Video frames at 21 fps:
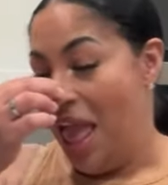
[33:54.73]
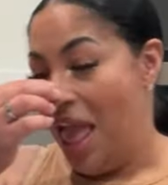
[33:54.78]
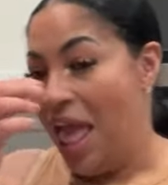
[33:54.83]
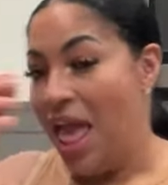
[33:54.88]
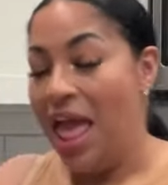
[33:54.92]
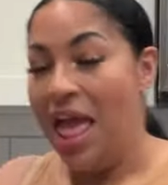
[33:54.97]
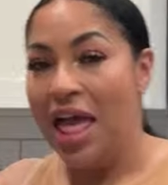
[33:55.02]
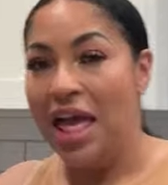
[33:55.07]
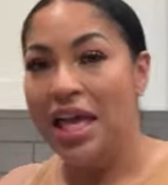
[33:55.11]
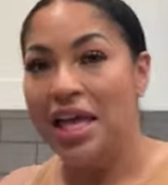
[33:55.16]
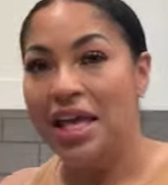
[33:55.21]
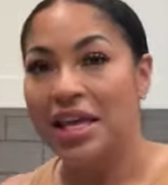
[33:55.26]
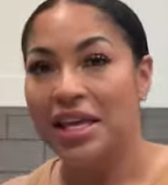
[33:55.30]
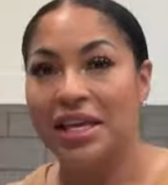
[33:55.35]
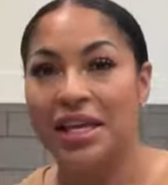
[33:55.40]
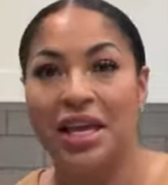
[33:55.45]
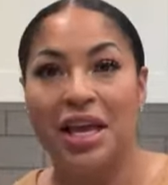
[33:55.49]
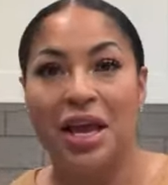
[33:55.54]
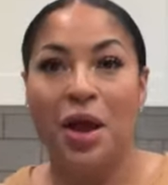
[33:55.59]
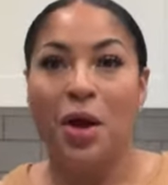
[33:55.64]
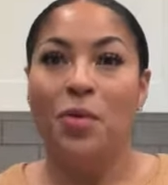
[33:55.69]

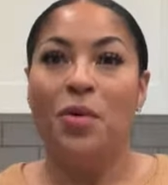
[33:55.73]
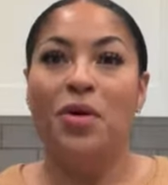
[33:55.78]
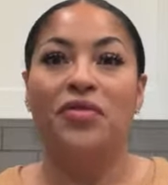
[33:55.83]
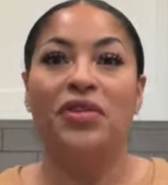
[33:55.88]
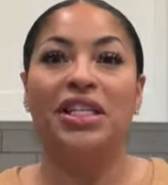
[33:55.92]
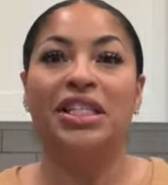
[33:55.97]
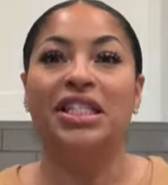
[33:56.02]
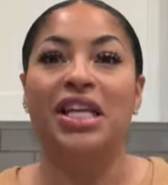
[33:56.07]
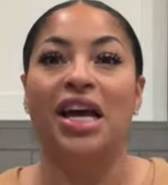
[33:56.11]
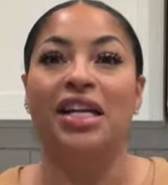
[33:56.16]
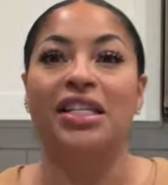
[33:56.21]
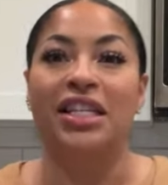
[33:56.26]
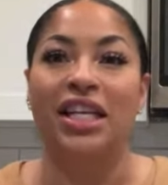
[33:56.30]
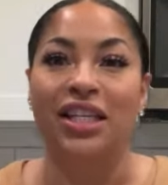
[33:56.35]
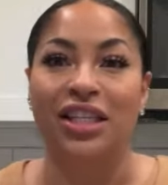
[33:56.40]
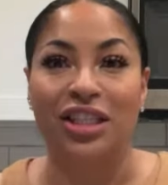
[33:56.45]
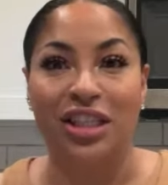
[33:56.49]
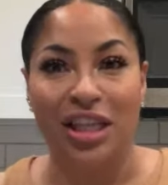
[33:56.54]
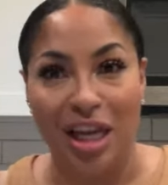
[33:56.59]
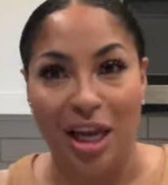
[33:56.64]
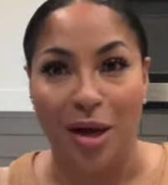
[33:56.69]
we finna start the
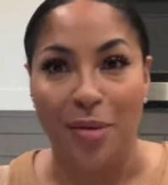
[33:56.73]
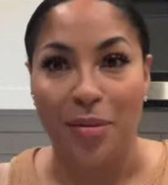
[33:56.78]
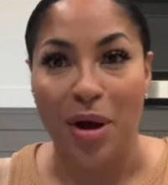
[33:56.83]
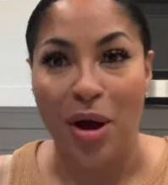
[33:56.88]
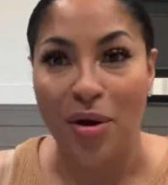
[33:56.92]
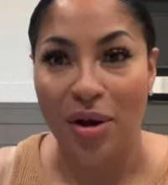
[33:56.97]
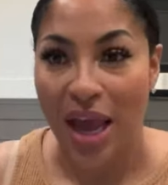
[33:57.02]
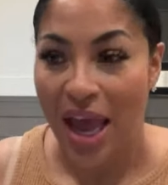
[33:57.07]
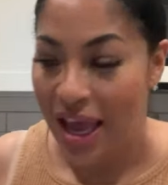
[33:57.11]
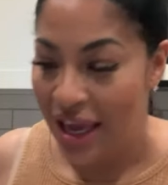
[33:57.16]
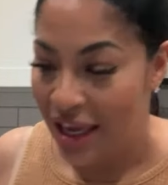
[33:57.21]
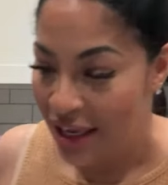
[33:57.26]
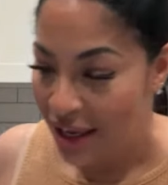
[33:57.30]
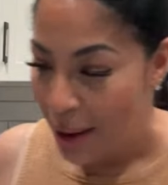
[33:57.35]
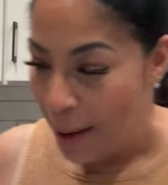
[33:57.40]
gym, okay?